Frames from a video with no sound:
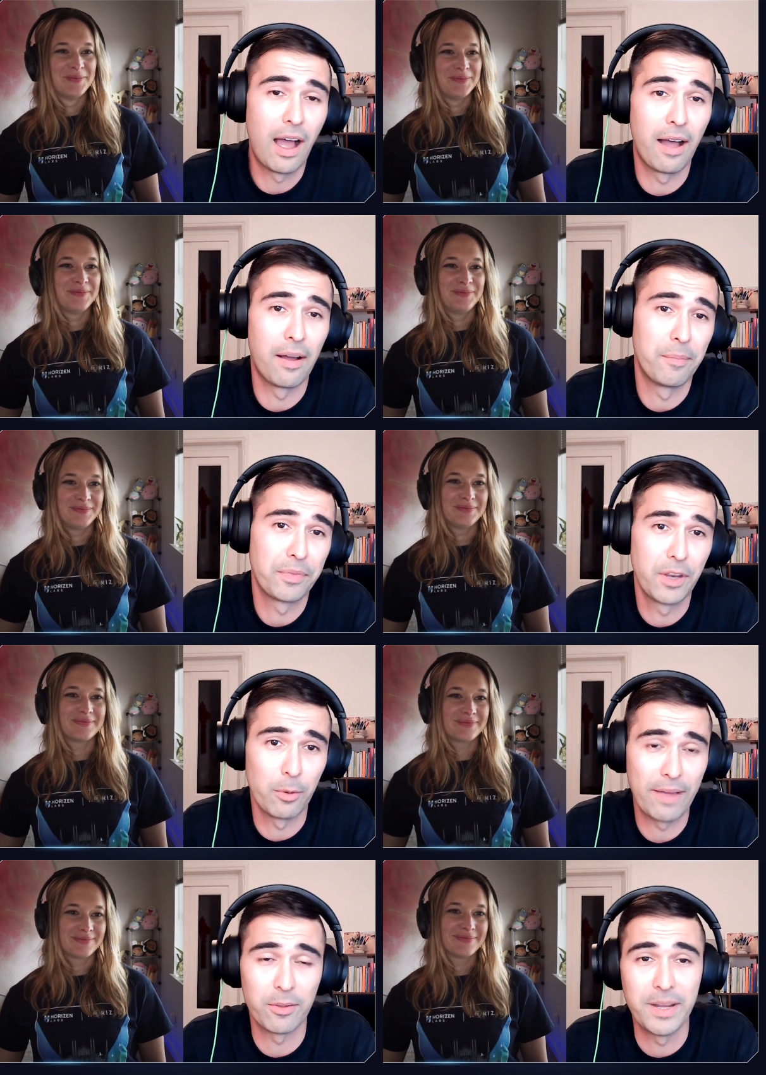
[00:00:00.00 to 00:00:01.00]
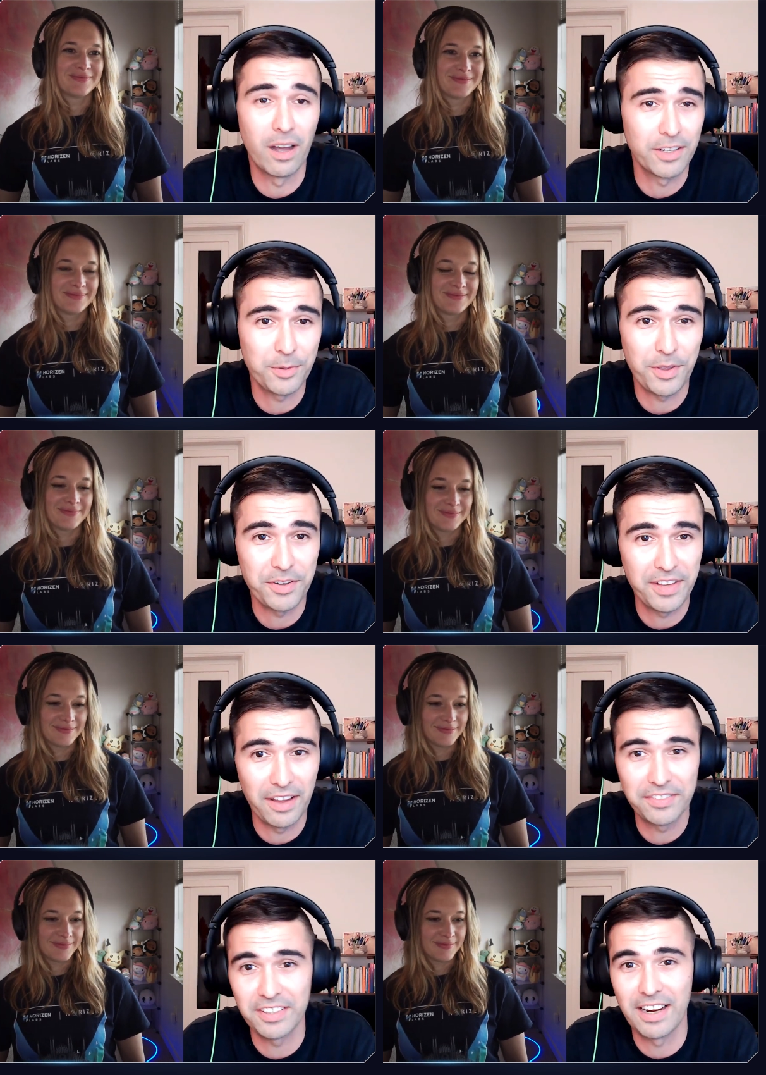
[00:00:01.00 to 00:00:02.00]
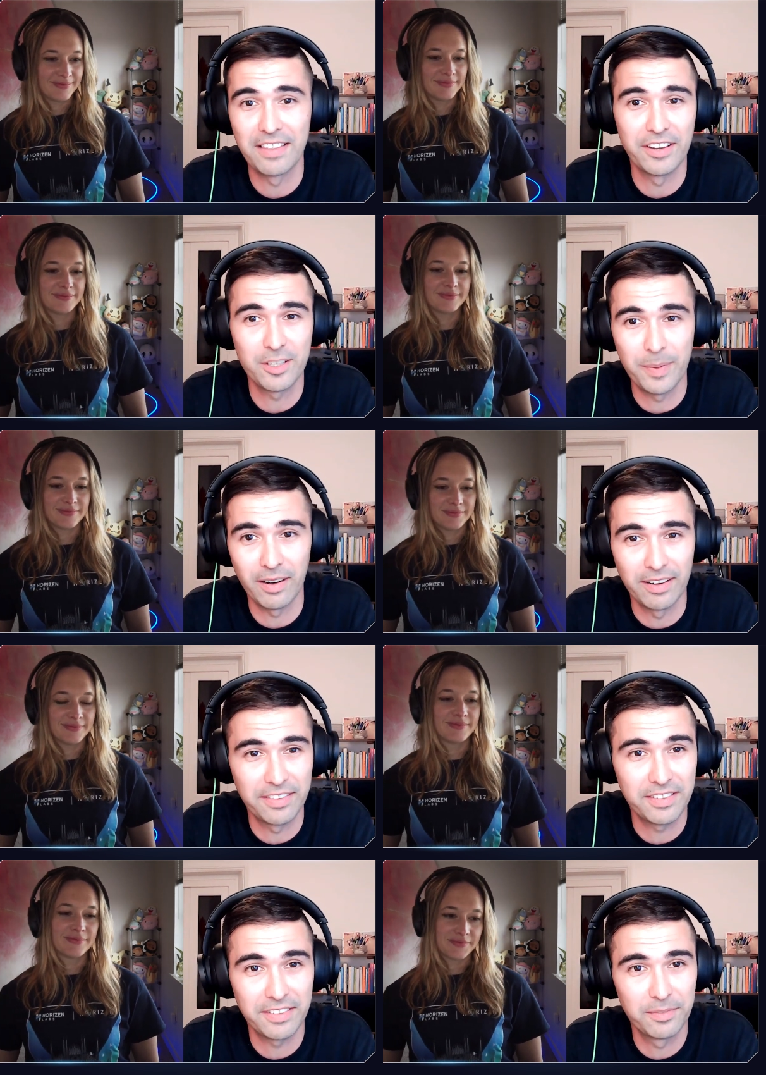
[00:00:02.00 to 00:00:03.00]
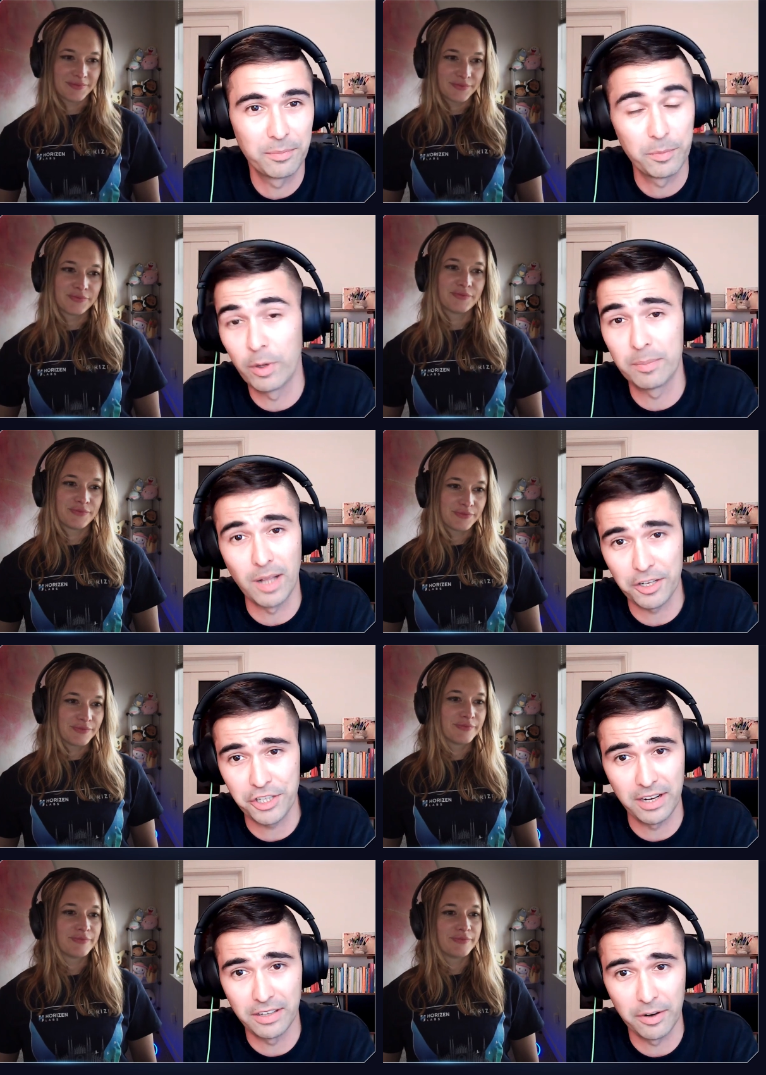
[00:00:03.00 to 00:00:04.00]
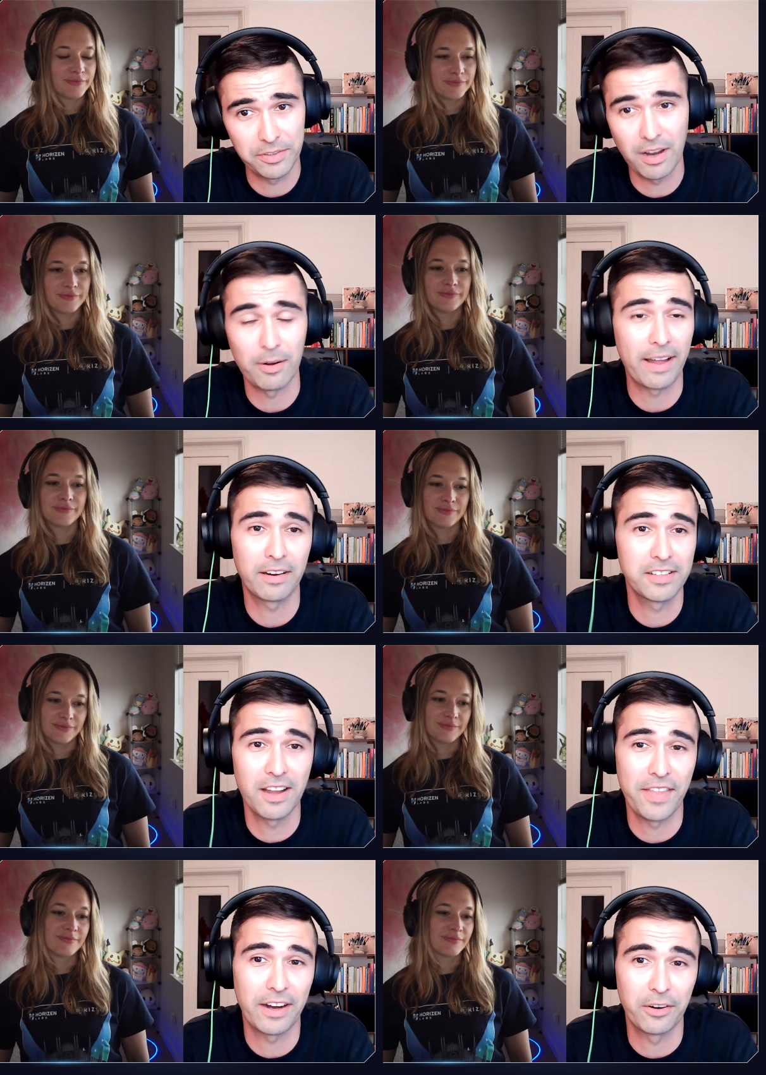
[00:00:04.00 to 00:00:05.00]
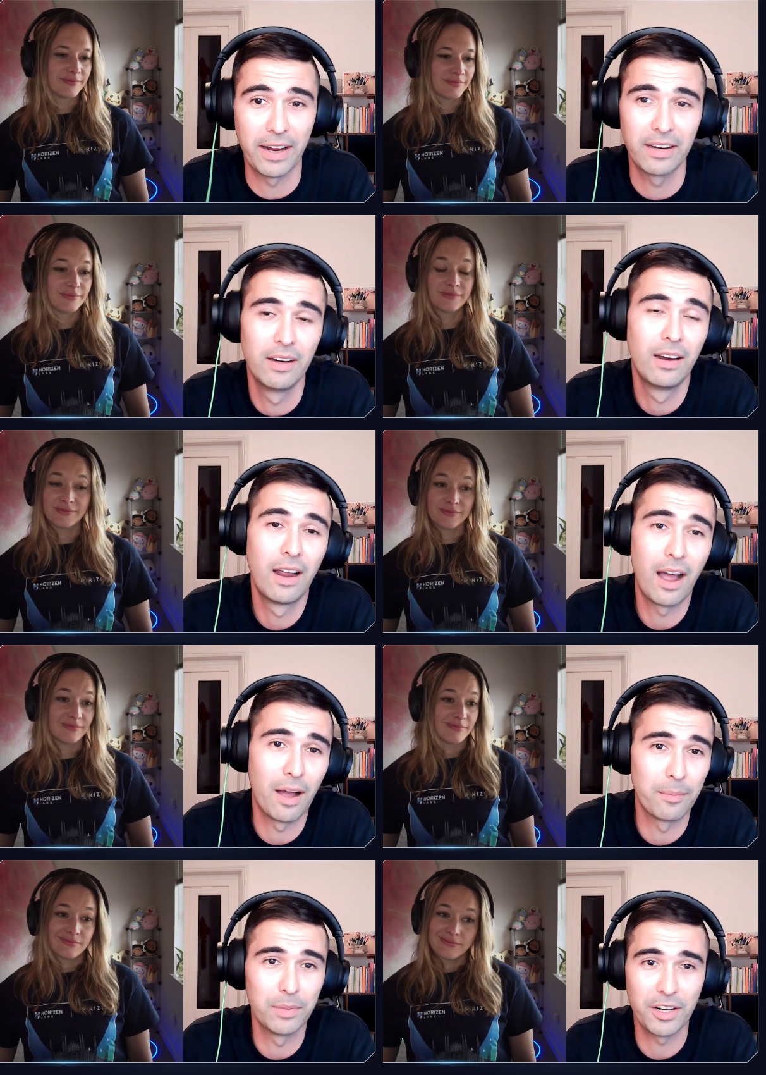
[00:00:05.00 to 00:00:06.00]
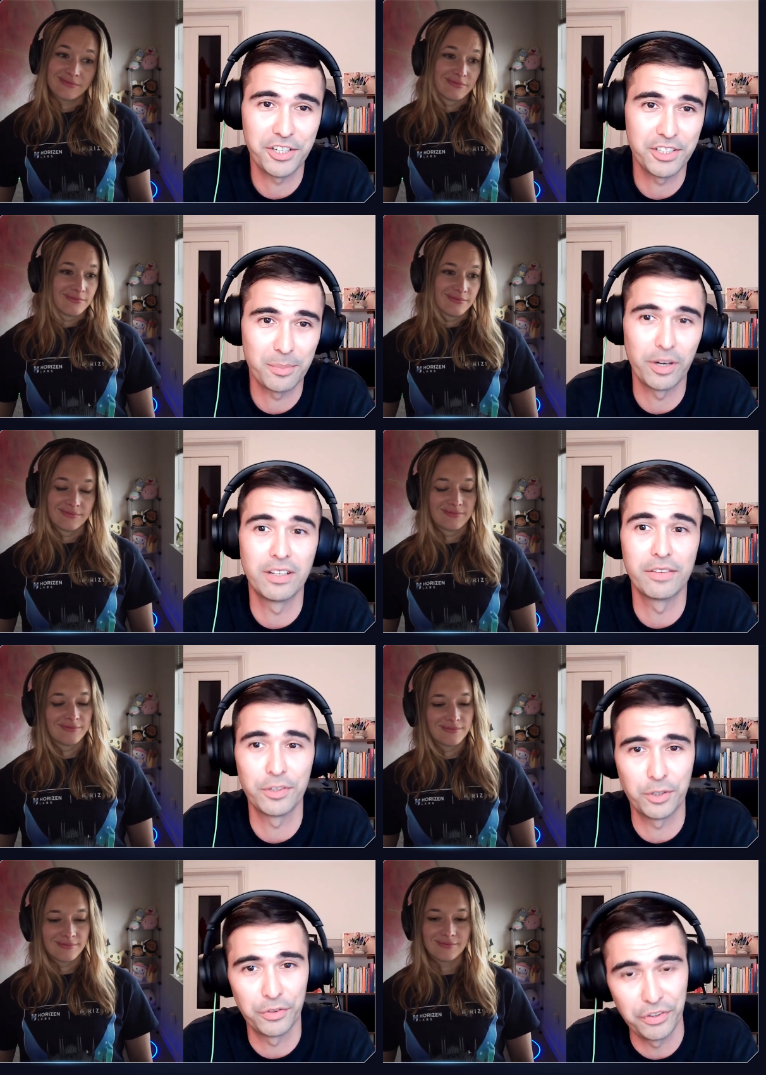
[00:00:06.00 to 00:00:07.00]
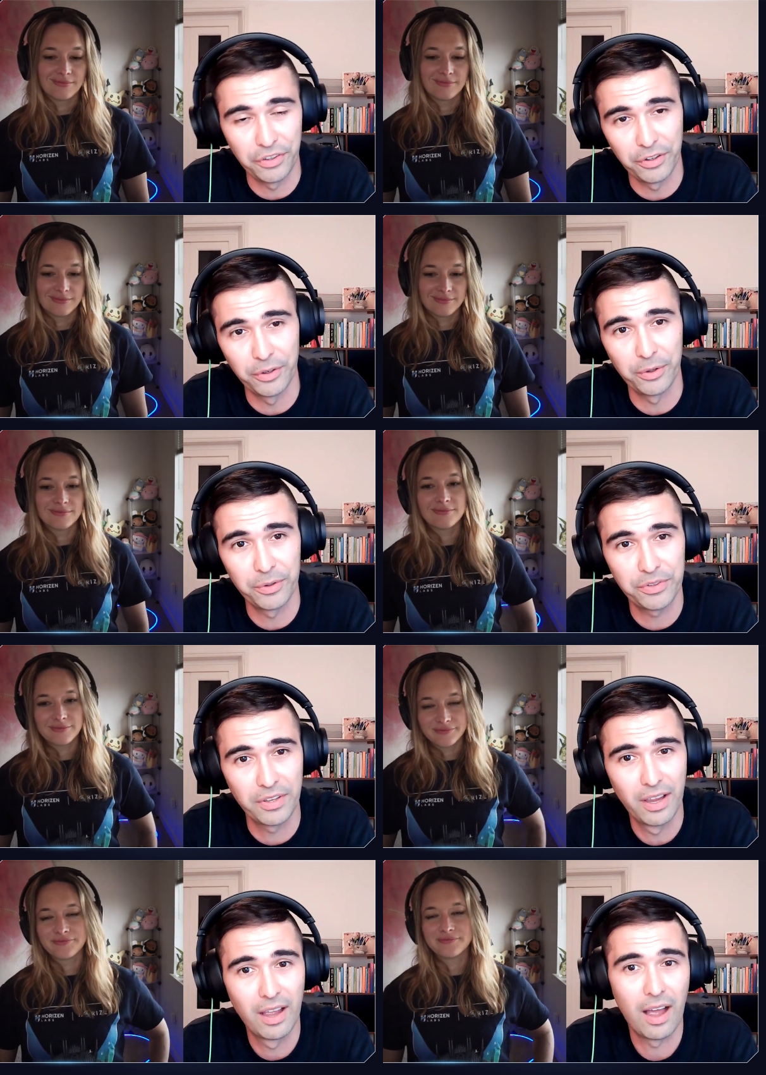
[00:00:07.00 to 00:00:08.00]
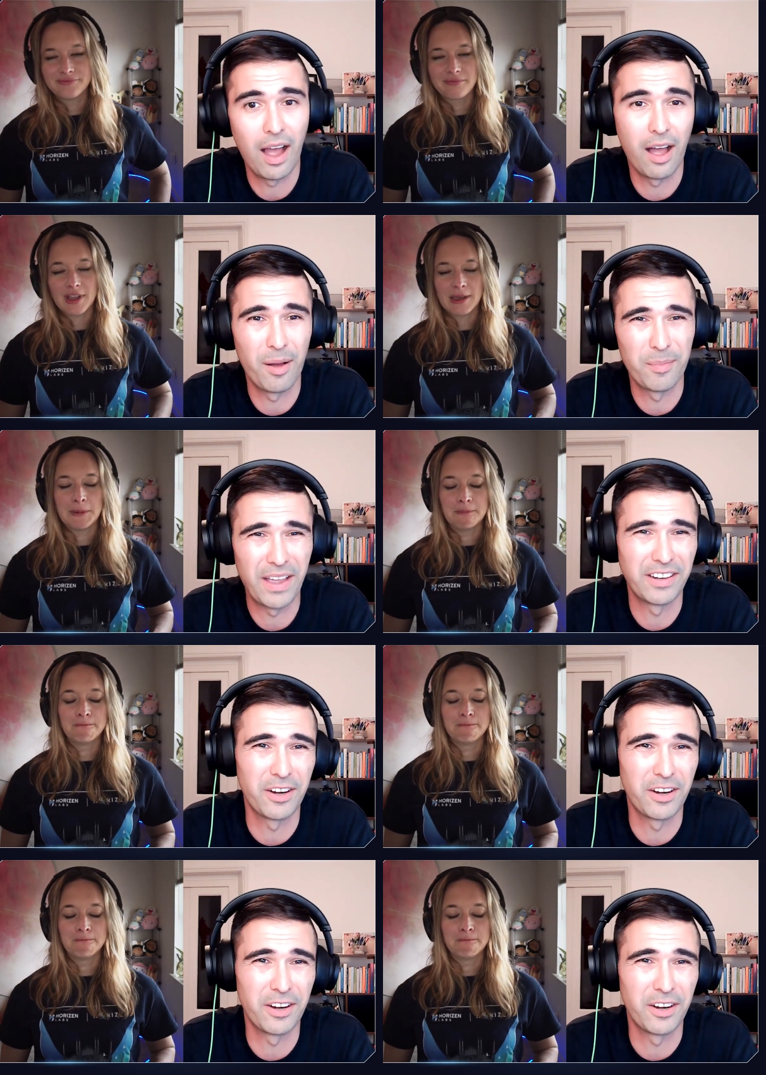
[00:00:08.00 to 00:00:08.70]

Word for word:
Speaker 1: um, you know, we have to be honest with ourselves today. The experience with blockchain, you know, it's not that, it's not that great. Um, blockchains are pretty difficult to use, um, and